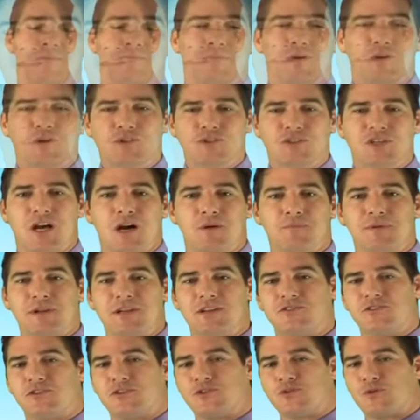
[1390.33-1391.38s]
Most
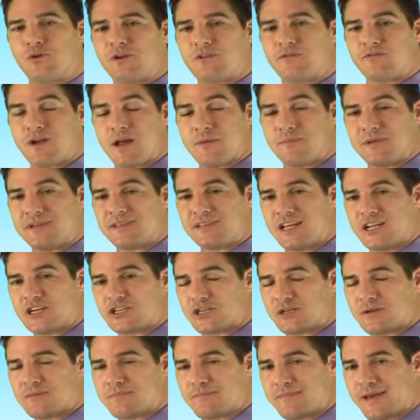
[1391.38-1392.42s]
companies are doing
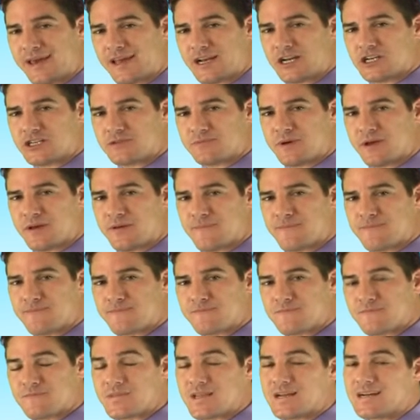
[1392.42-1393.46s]
reputation management.
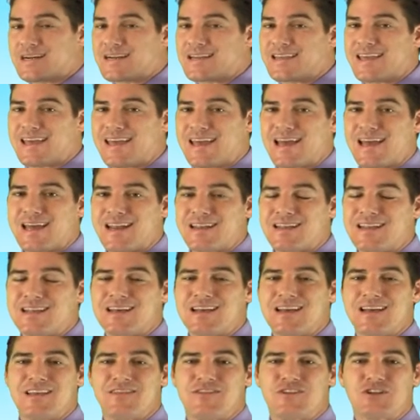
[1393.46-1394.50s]
Again,
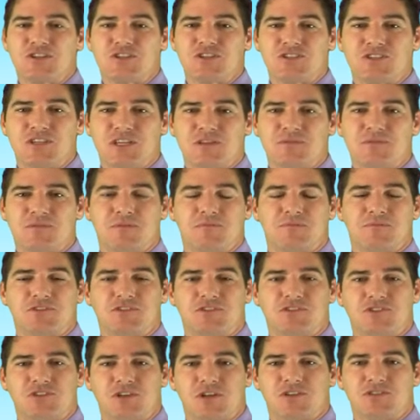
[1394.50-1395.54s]
their
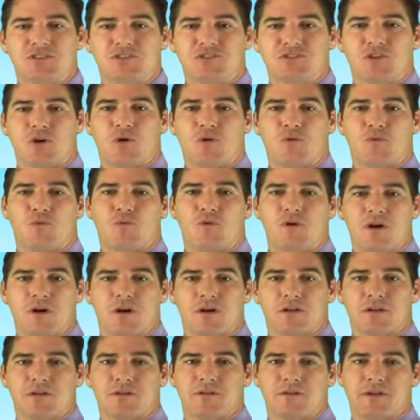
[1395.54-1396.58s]
systems just don't
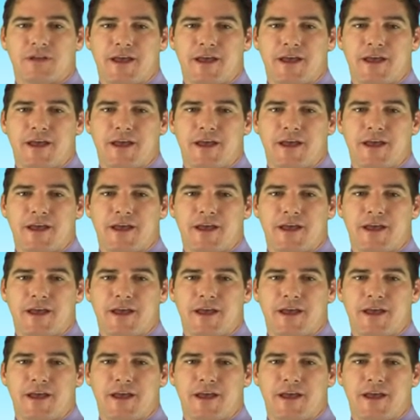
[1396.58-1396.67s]
work.